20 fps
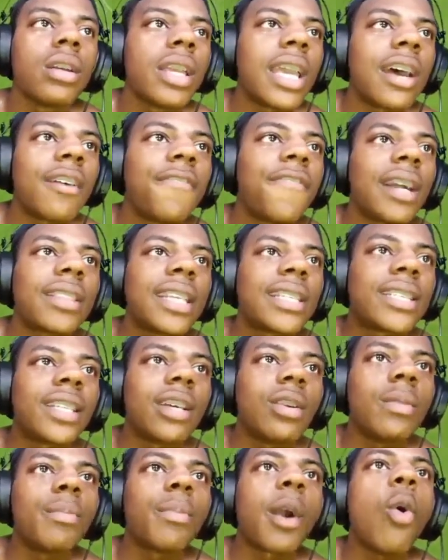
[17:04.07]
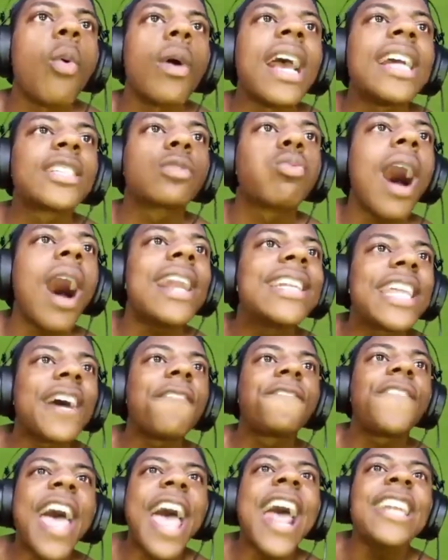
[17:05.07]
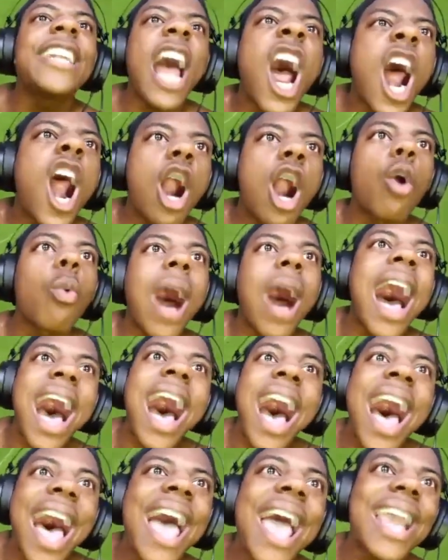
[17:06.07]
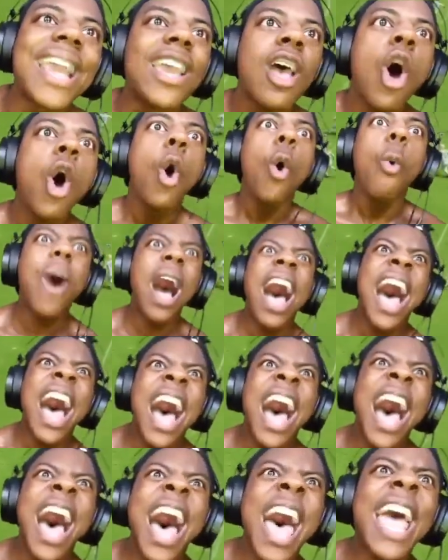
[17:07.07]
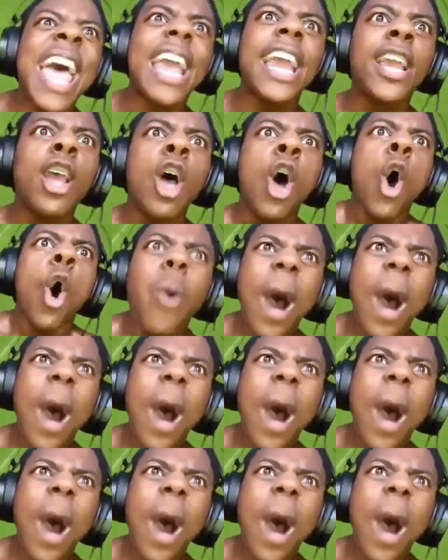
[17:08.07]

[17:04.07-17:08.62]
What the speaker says: Yeah, fuck this little. Bro, it's one defender. Why is it